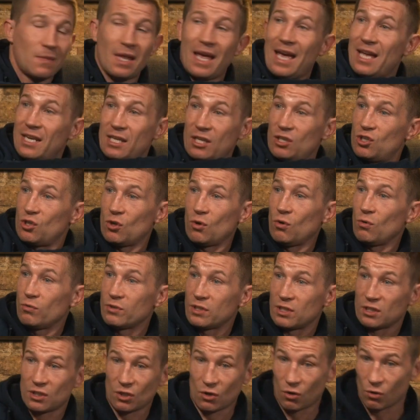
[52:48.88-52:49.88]
Eddie Cameron.
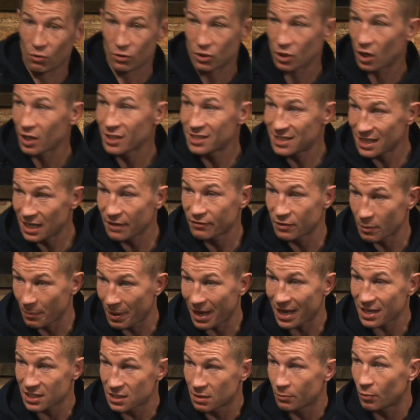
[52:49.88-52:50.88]
Jones as the coach, I still have to
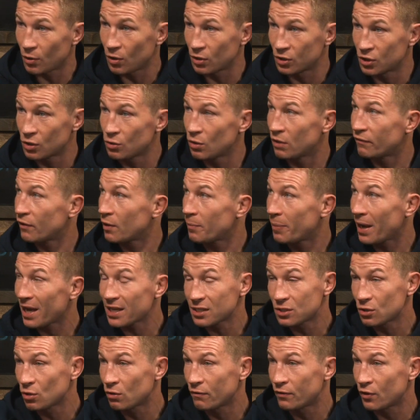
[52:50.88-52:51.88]
pass the ball to you. If I
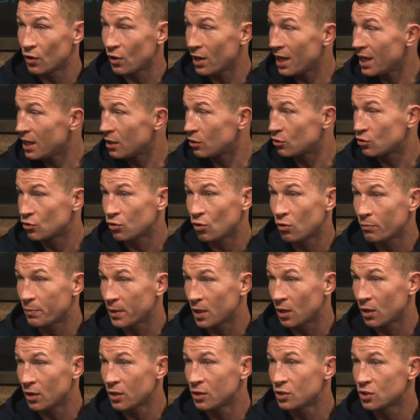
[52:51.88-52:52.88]
pass it over your head or throw it
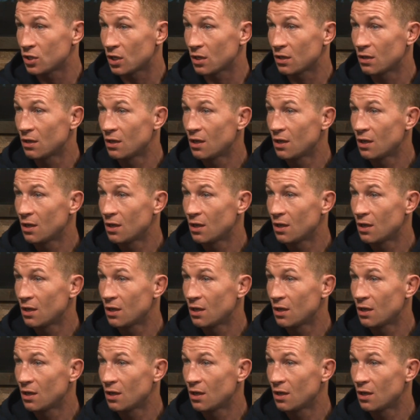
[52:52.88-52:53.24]
behind you,